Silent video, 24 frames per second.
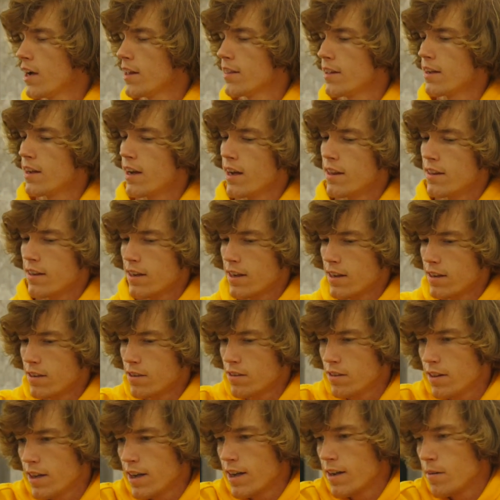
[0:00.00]
I think I can
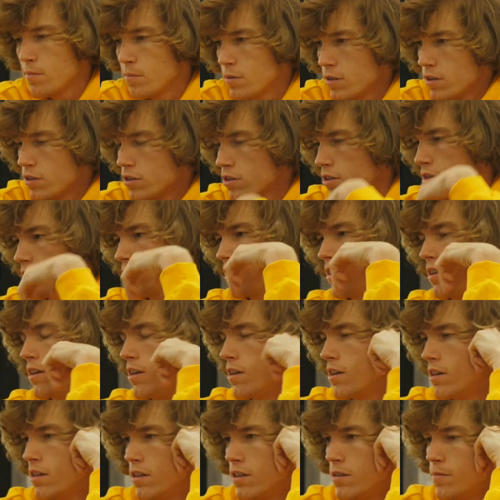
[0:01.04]
do that. I'm pretty sure. And then
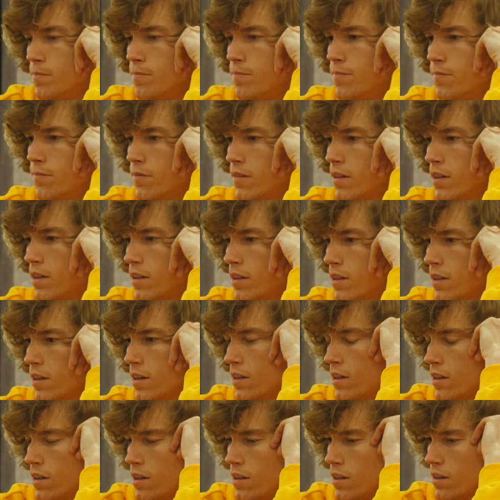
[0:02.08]

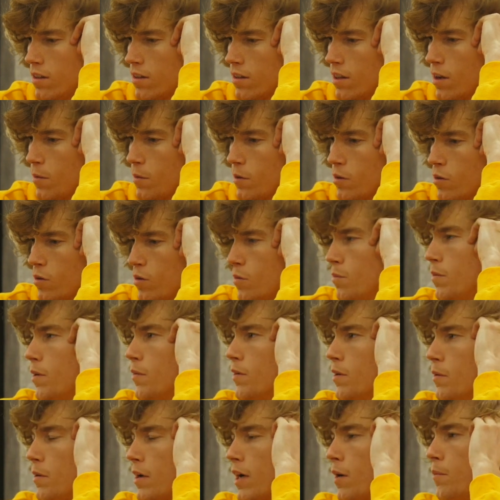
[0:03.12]
that'll be cool.
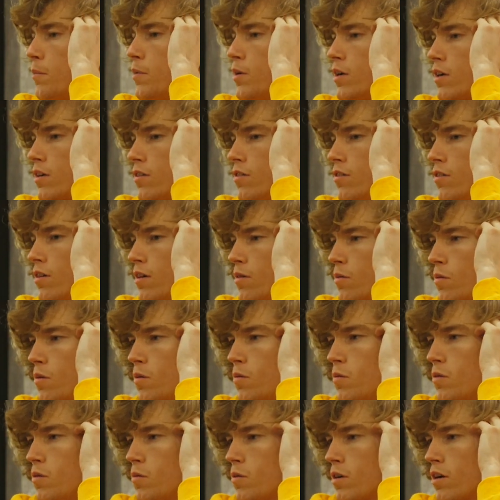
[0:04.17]
Maybe like a book too. I
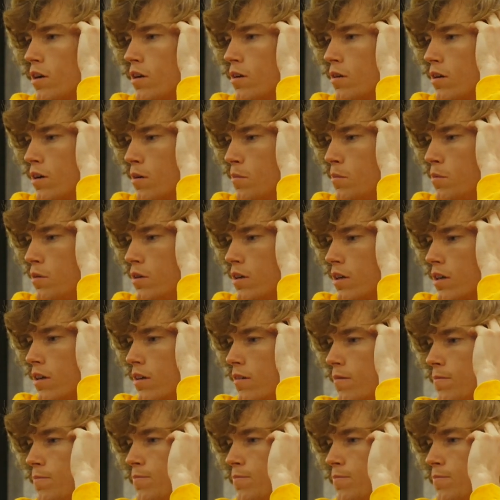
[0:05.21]
want to work on like a book.